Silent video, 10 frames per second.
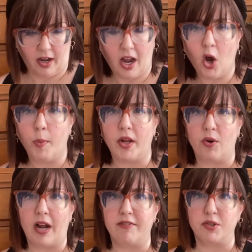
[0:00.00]
I hope I
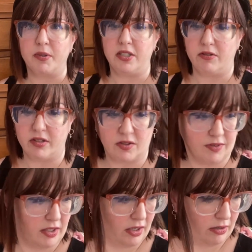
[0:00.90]
don't have to redo this
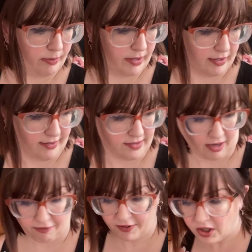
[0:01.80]
video because
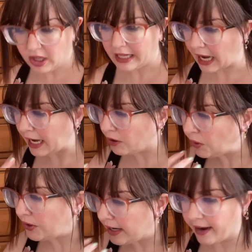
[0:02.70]
I feel like I
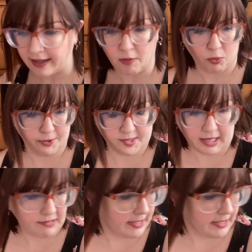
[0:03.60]
could not get words out